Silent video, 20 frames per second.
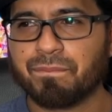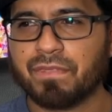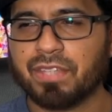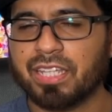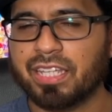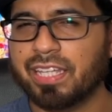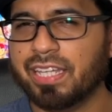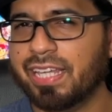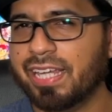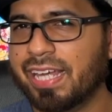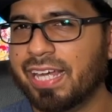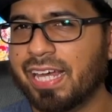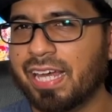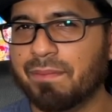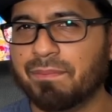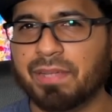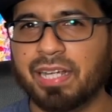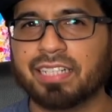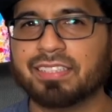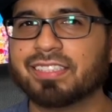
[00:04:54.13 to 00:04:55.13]
Yeah,
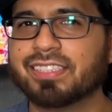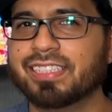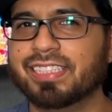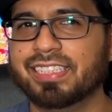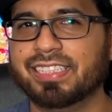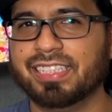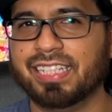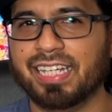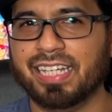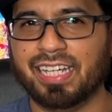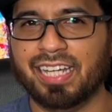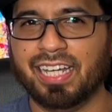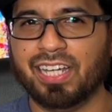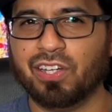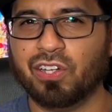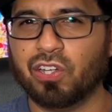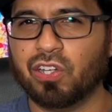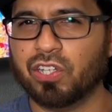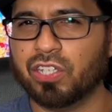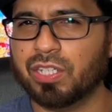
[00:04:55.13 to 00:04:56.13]
I'm not seeing that at
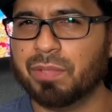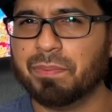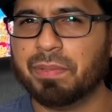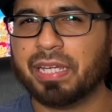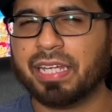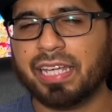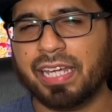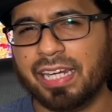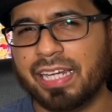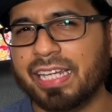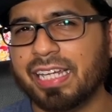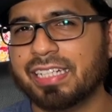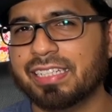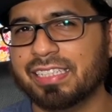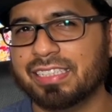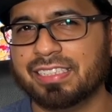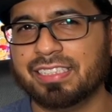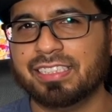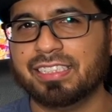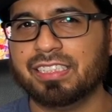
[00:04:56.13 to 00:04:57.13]
all. In the beginning, I
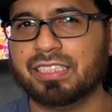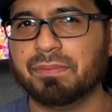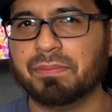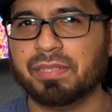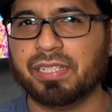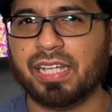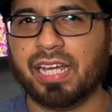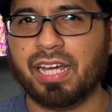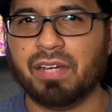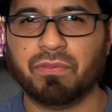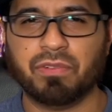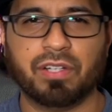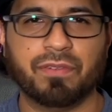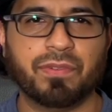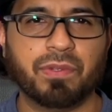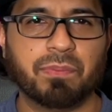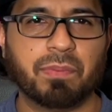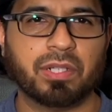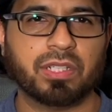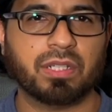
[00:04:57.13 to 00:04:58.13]
did see some of that, where if
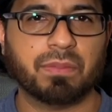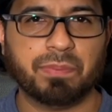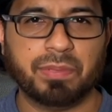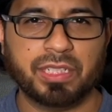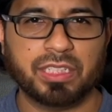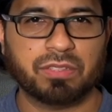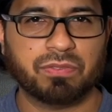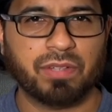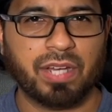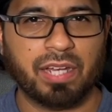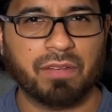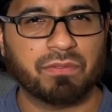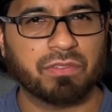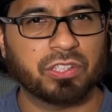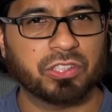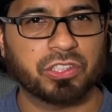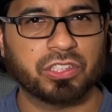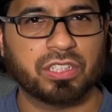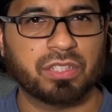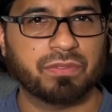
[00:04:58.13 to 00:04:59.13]
you bought the PS5
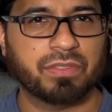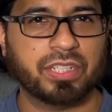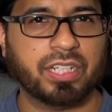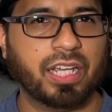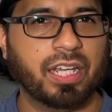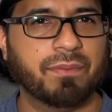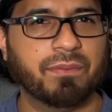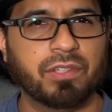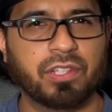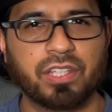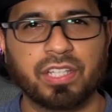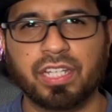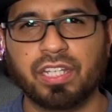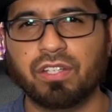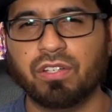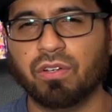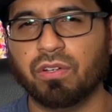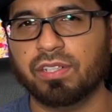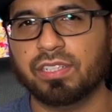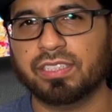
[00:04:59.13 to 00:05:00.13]
version of a game, you did
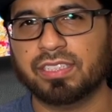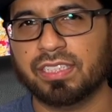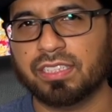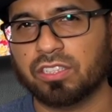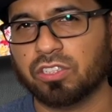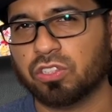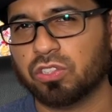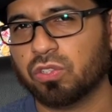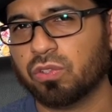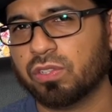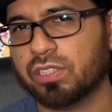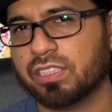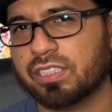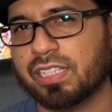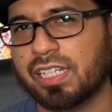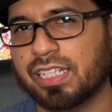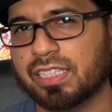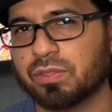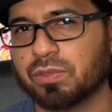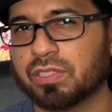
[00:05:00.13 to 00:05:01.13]
notice that the storage
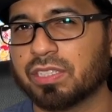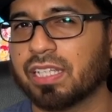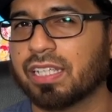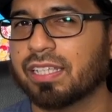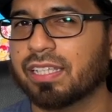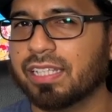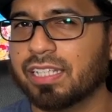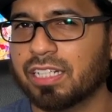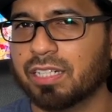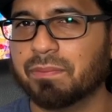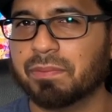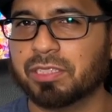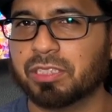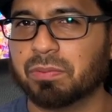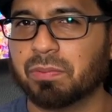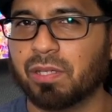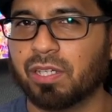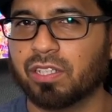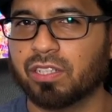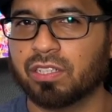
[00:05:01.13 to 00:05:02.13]
size was a little bit
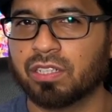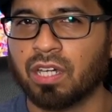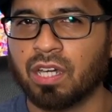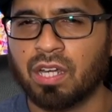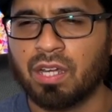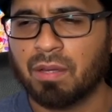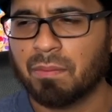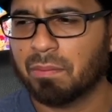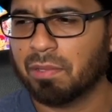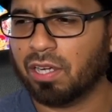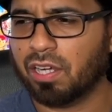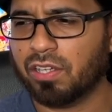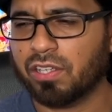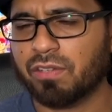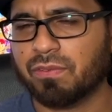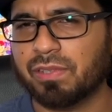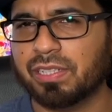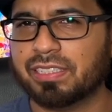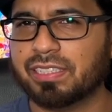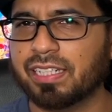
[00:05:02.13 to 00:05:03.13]
smaller, but all the
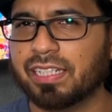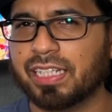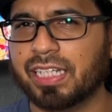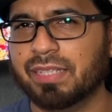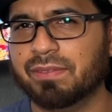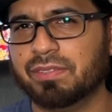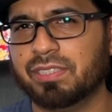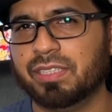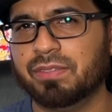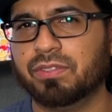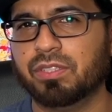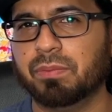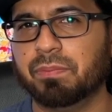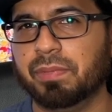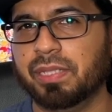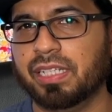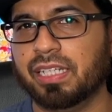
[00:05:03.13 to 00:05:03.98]
rest of the games seem to be